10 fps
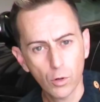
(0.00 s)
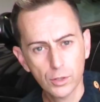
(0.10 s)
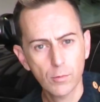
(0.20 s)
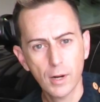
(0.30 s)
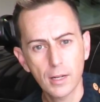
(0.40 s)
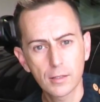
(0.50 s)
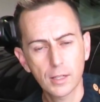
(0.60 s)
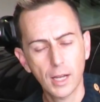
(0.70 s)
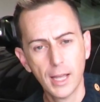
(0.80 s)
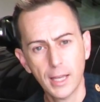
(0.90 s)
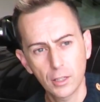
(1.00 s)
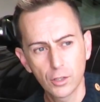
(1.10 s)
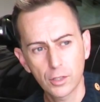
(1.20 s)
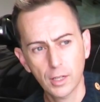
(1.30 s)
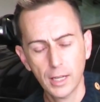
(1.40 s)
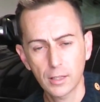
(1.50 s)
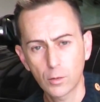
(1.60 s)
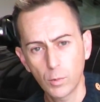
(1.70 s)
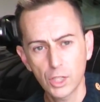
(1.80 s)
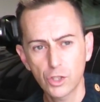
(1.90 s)
walked around, I had a look at
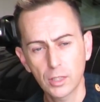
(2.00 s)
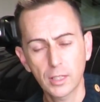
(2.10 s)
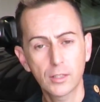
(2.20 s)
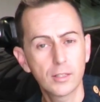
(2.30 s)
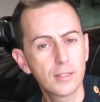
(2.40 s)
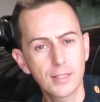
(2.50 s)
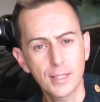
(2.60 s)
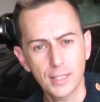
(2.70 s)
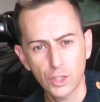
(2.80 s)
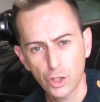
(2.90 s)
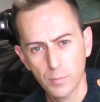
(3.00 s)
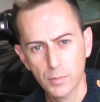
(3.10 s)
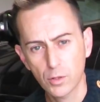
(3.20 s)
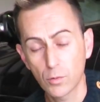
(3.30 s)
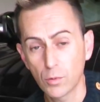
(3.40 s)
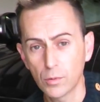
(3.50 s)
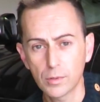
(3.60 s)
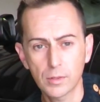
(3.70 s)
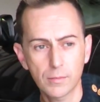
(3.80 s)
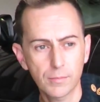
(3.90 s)
the windshield, I didn't see any chips
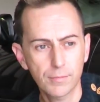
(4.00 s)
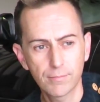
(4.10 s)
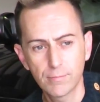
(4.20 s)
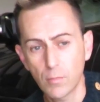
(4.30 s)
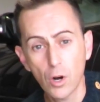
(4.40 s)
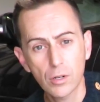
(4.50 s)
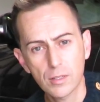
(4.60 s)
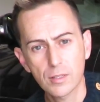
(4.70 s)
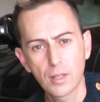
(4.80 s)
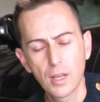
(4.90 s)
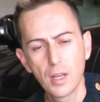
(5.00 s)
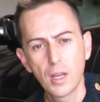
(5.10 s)
or marks,